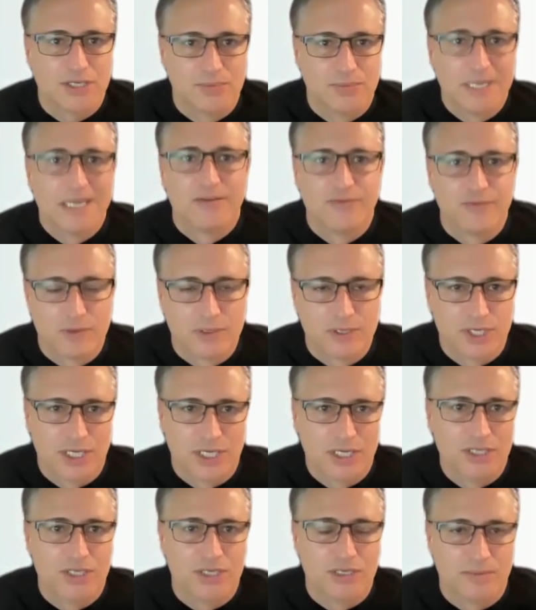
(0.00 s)
a meaningful
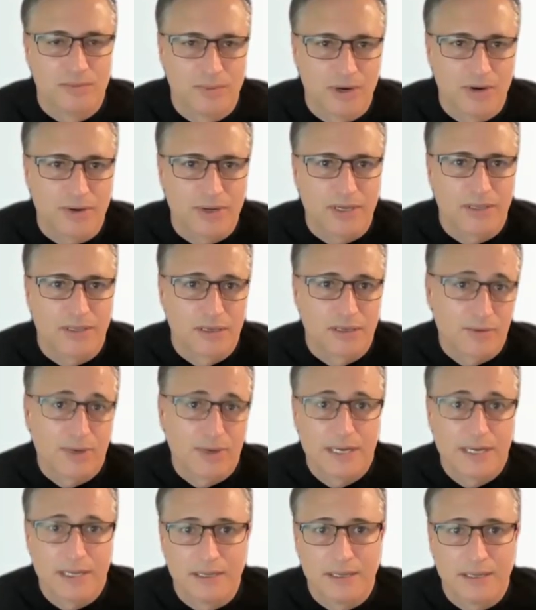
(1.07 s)
change in the market, and
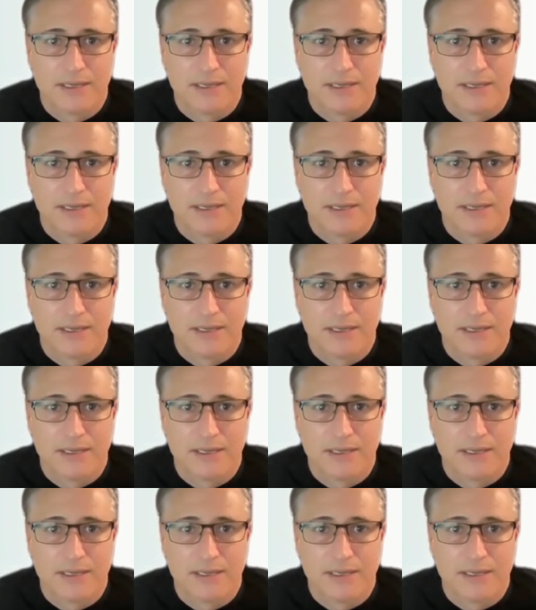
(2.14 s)
creating